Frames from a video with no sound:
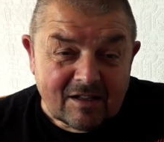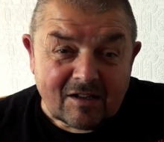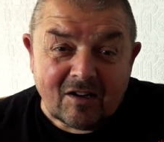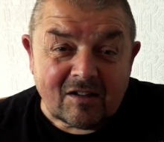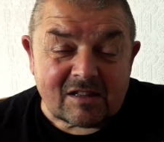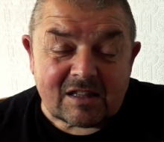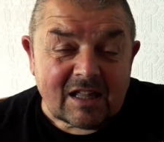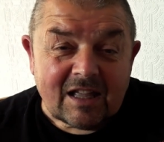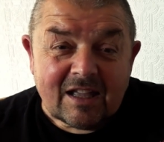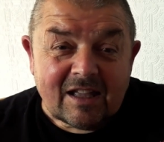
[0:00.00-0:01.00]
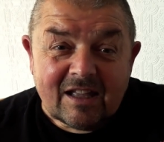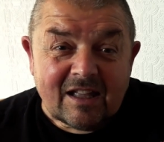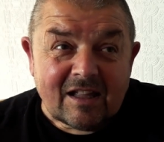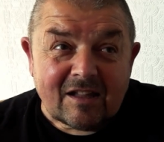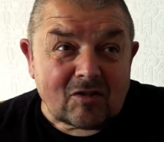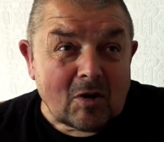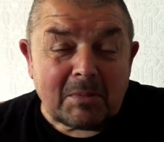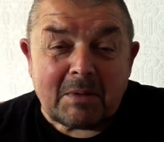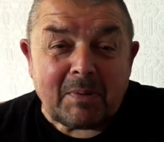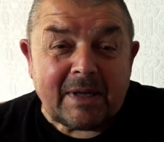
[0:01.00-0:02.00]
Because so
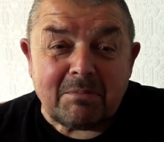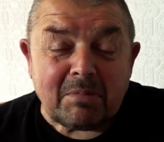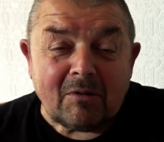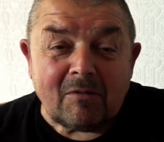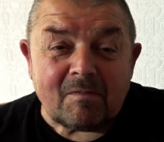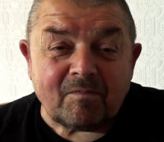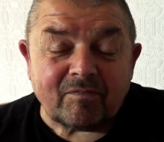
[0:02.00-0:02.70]
many people,